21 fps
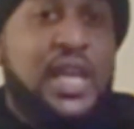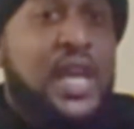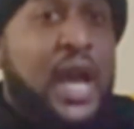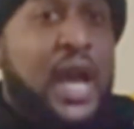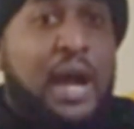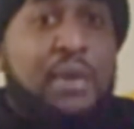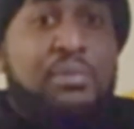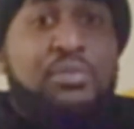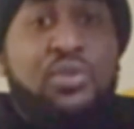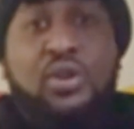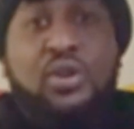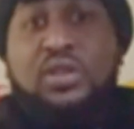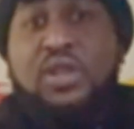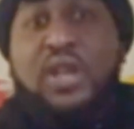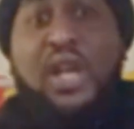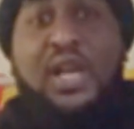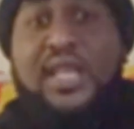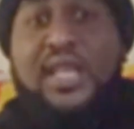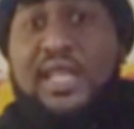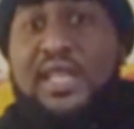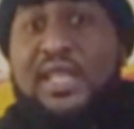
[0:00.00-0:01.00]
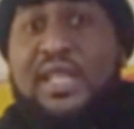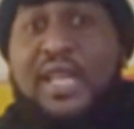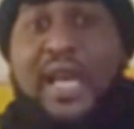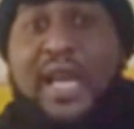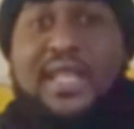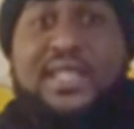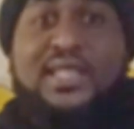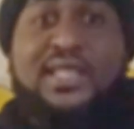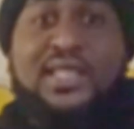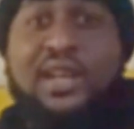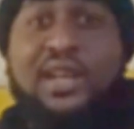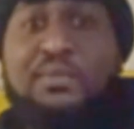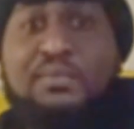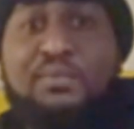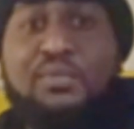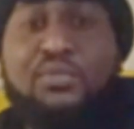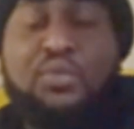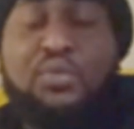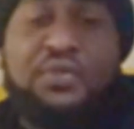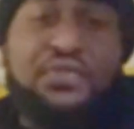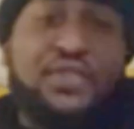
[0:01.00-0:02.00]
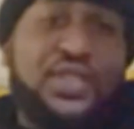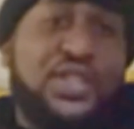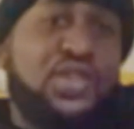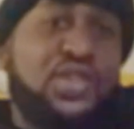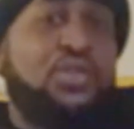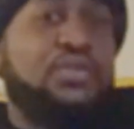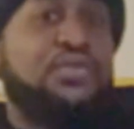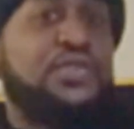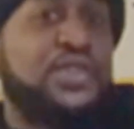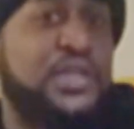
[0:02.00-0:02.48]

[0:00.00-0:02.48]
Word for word: I'm not lucky like some with the silver